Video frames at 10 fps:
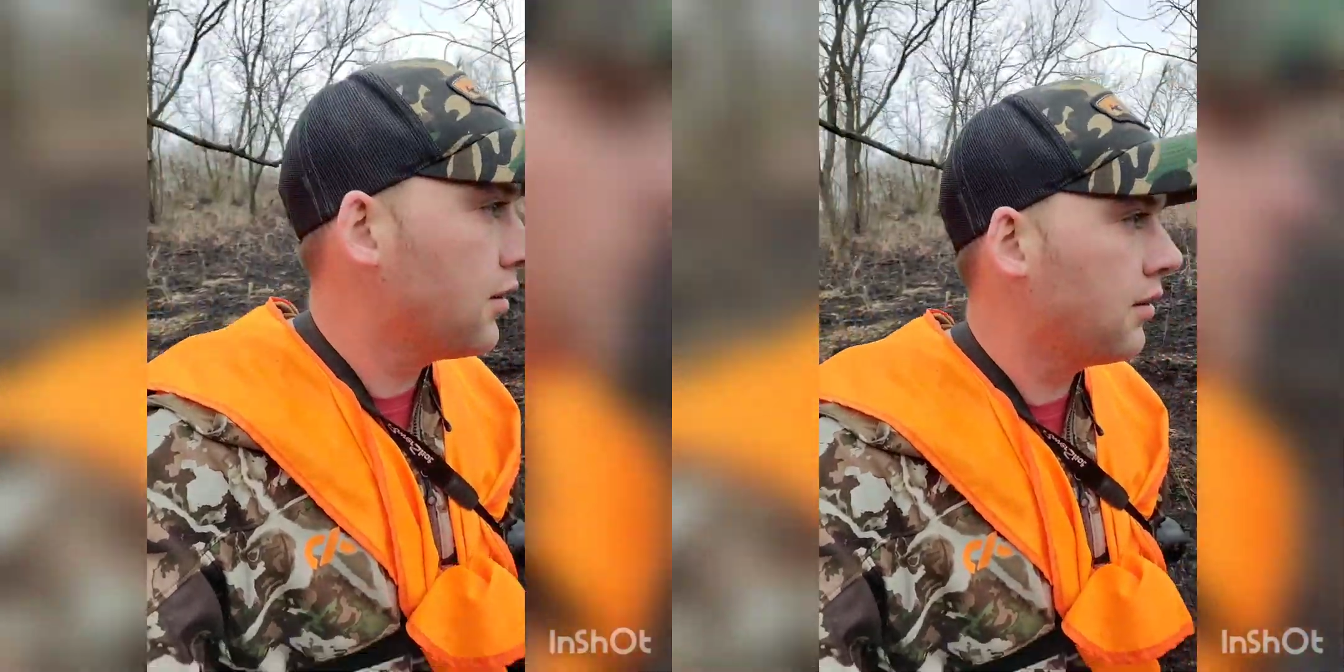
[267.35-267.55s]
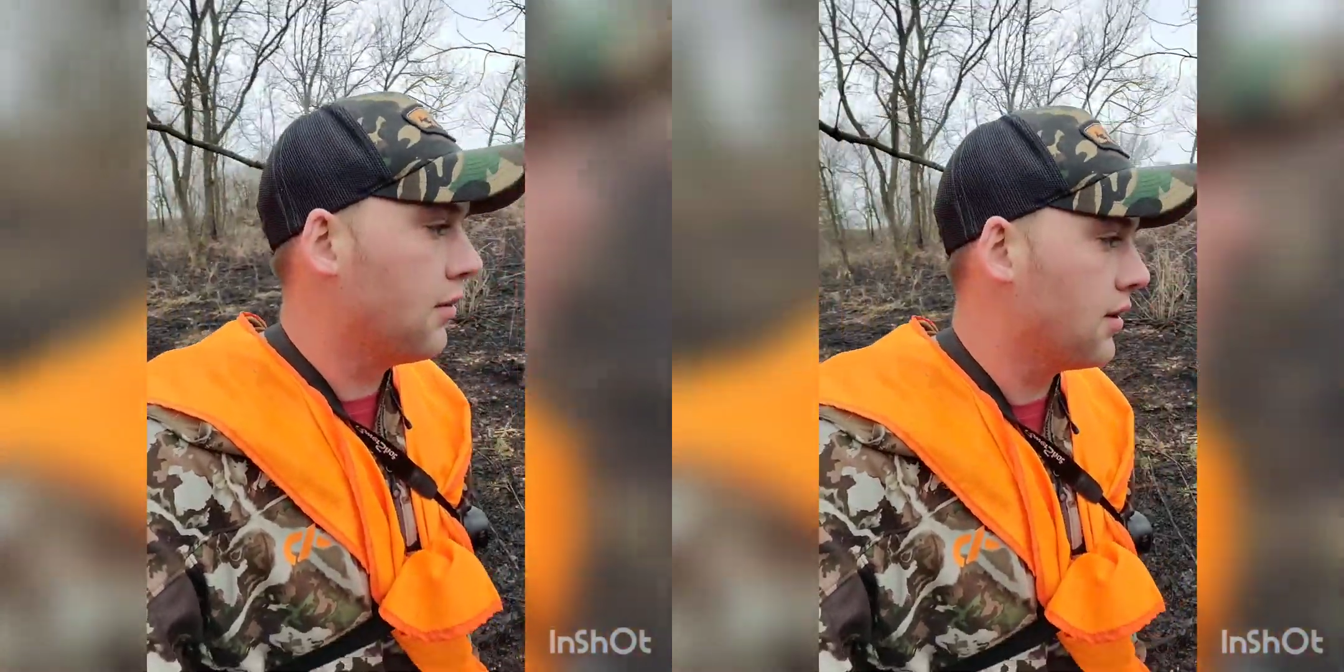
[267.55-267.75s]

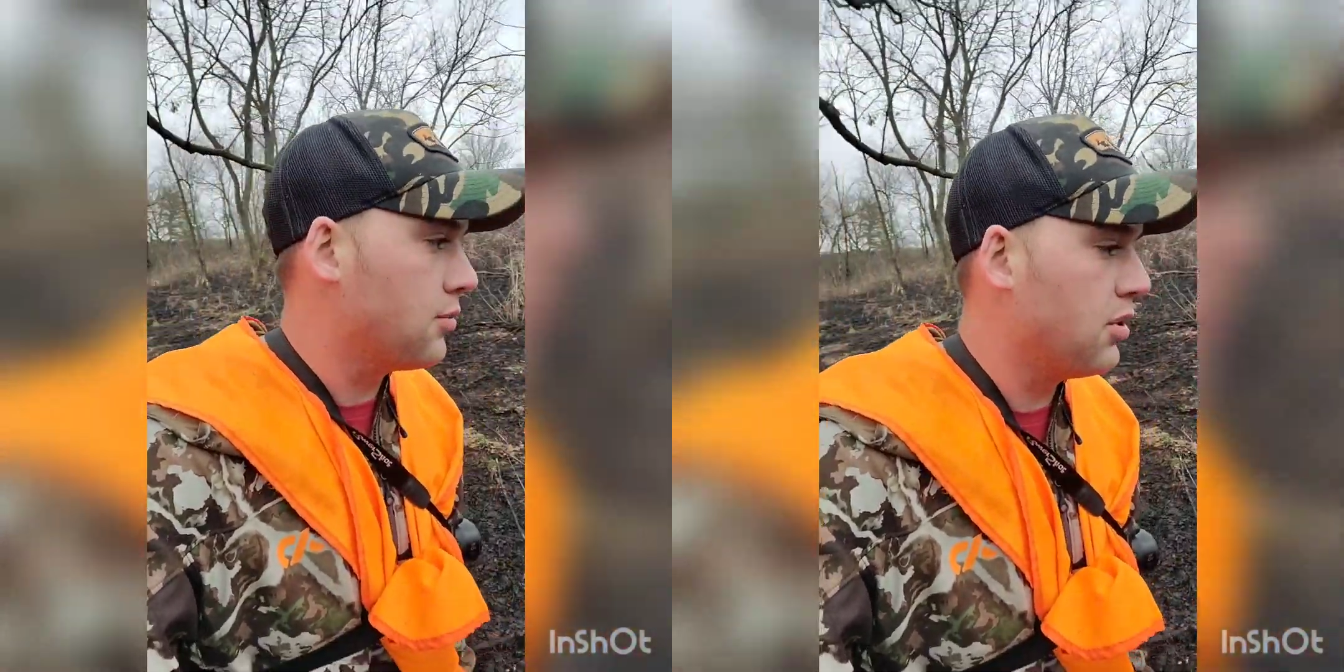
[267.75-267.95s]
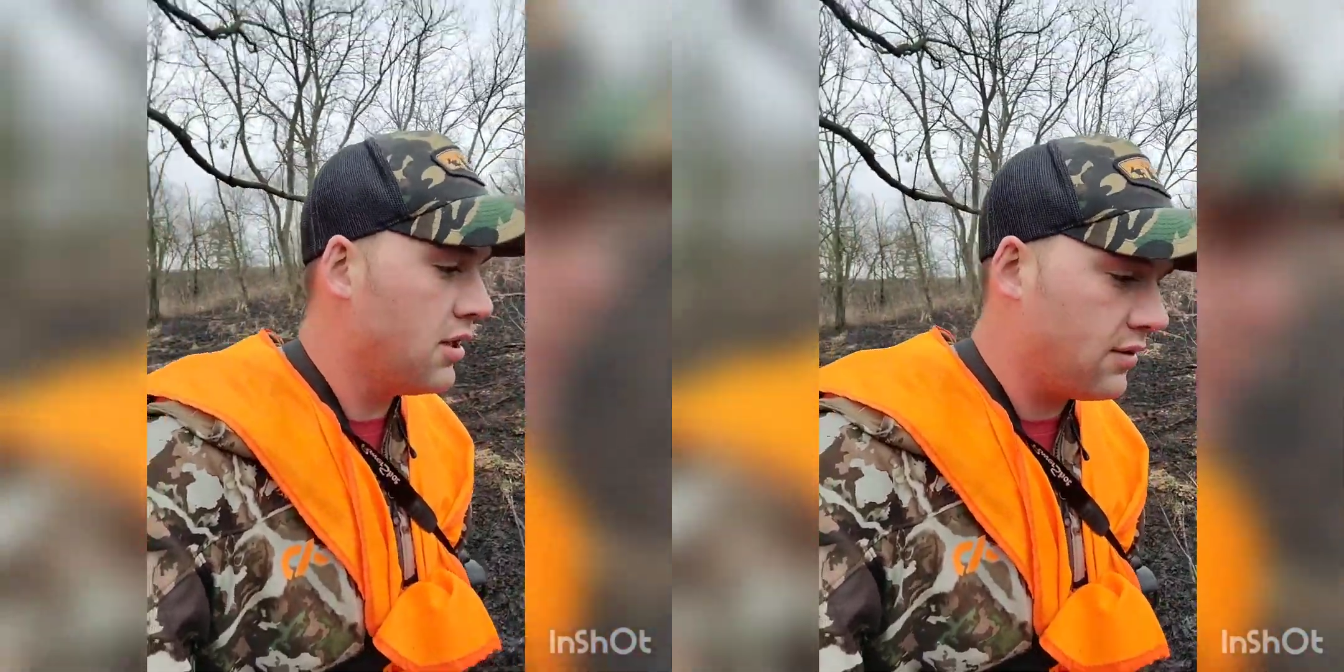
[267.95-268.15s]
through these
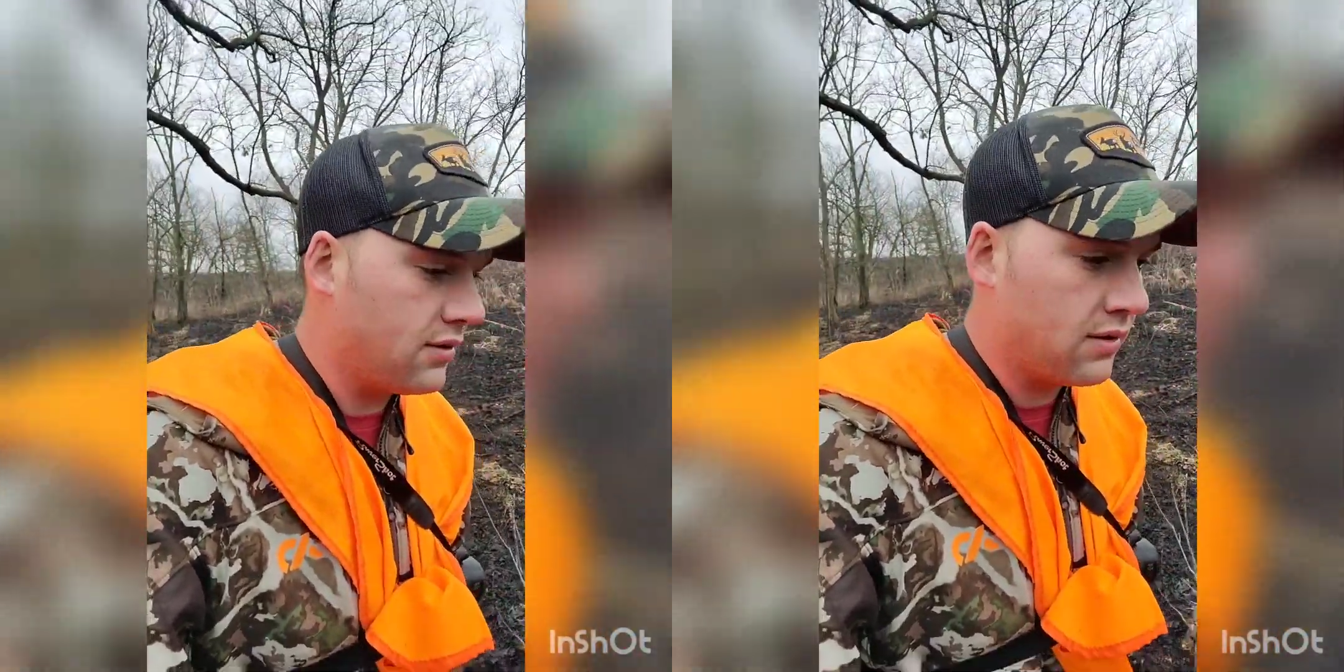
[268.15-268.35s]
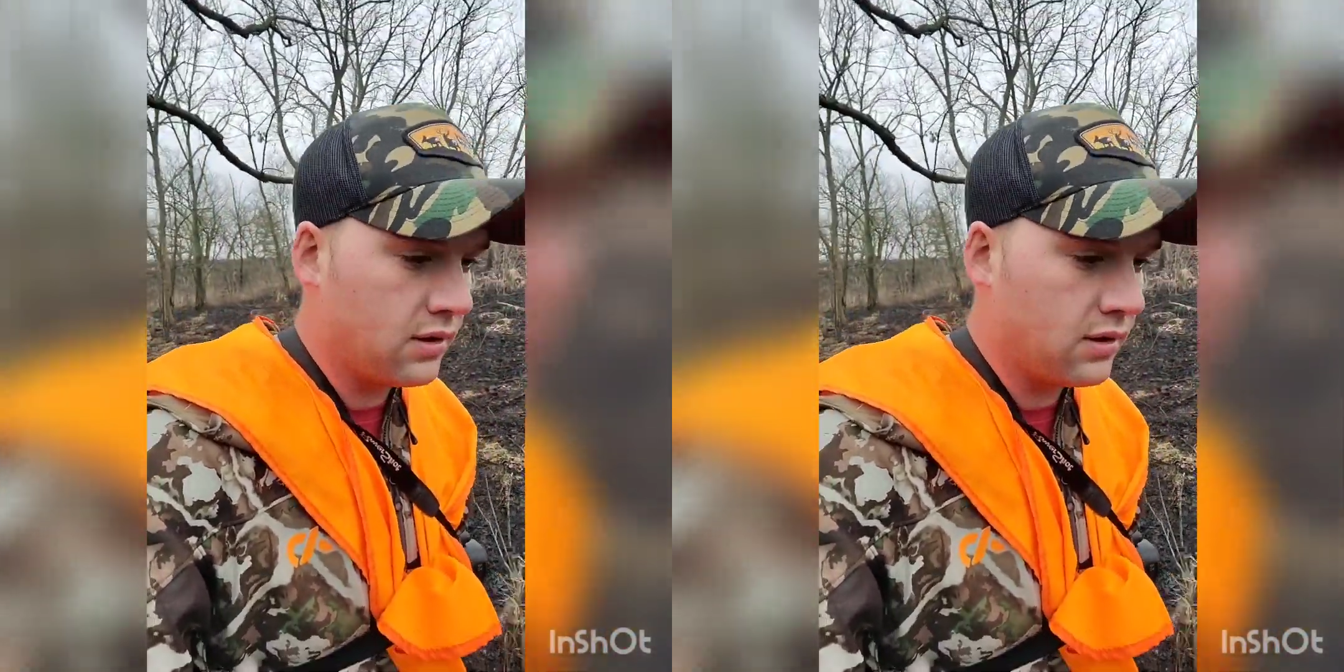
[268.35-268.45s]
pieces,